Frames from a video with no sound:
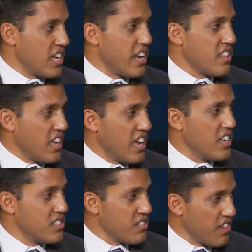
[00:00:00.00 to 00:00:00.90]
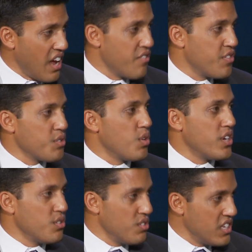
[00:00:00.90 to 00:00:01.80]
get in the hands of everyone
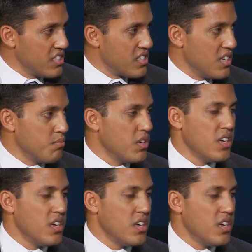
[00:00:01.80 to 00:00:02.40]
who needs them